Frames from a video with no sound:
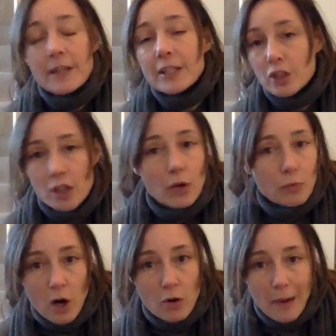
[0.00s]
then you don't
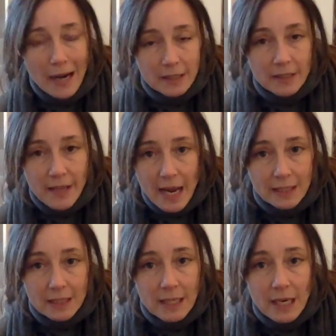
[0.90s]
go back to the
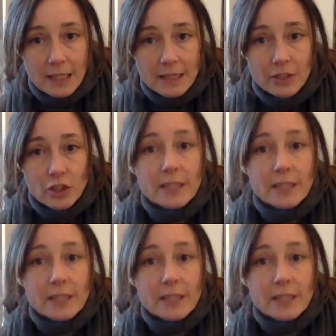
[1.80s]
exercises.